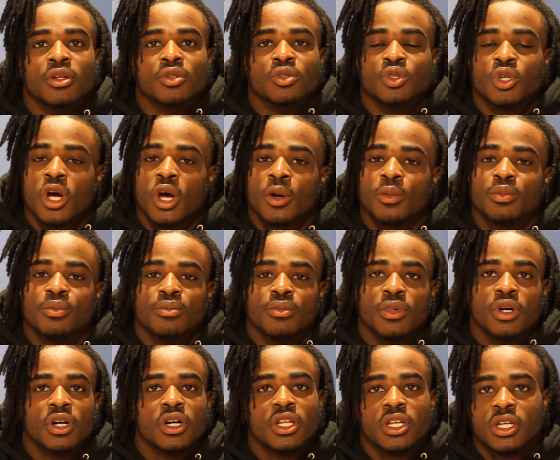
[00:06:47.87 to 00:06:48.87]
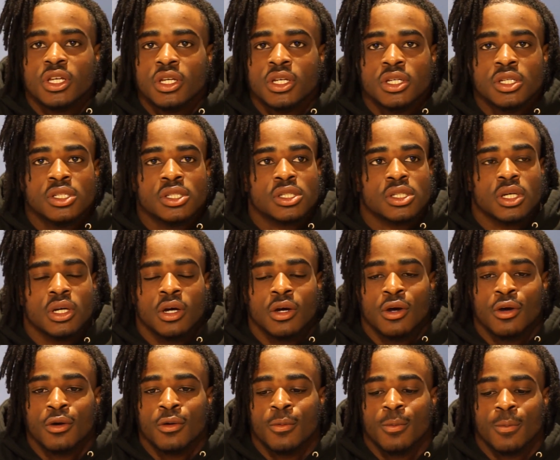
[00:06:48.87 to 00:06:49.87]
drop hoodies,
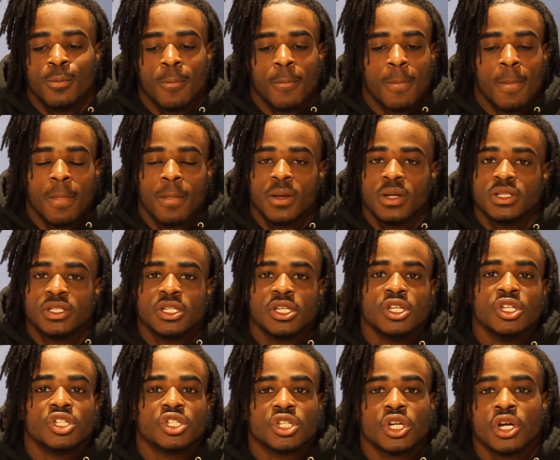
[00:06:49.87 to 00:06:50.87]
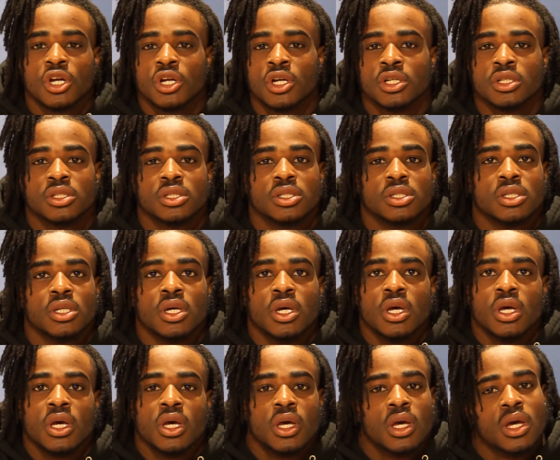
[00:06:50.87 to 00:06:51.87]
um, t-shirts.
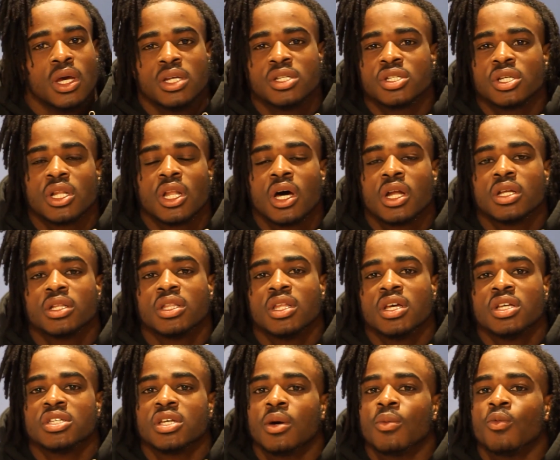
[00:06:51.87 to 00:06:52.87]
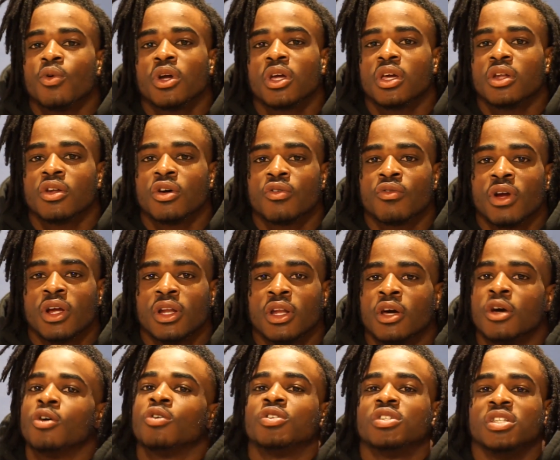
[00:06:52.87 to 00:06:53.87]
There's a lot of things I'm working on right
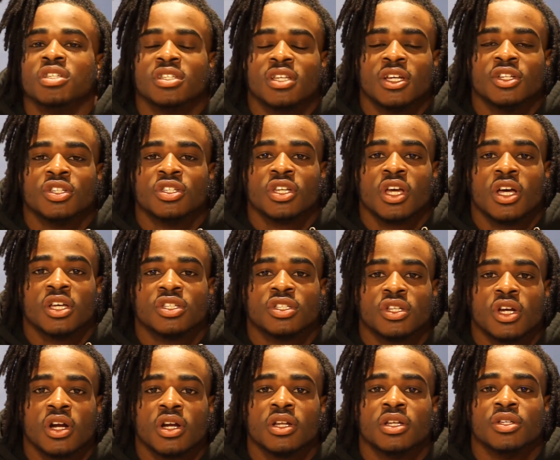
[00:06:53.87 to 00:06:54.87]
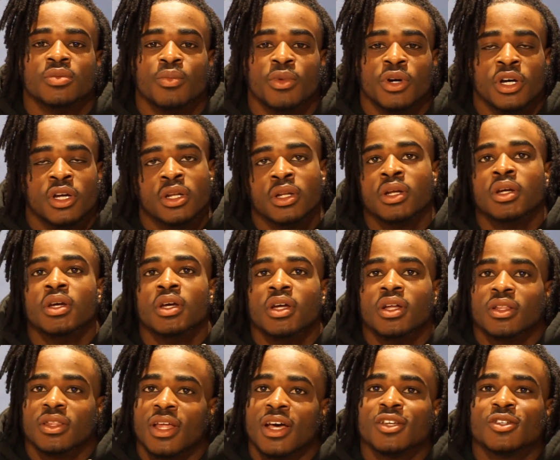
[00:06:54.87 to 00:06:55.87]
now since I just got started, but
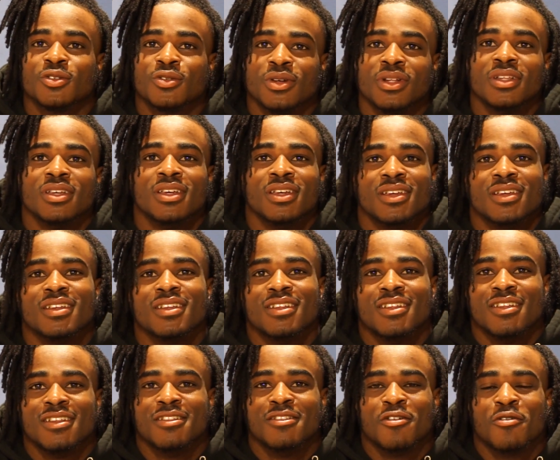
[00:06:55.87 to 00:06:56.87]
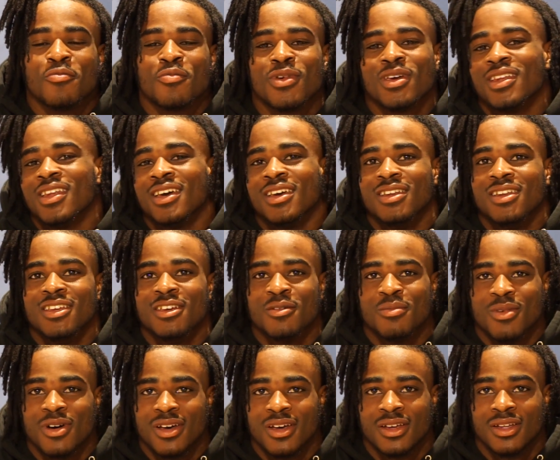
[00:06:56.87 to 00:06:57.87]
that's really the main idea
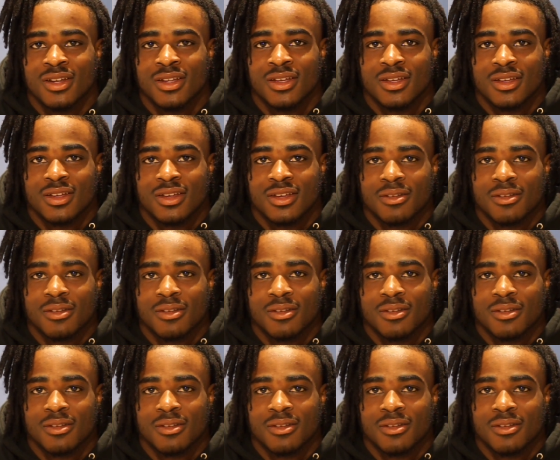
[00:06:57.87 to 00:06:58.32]
behind it.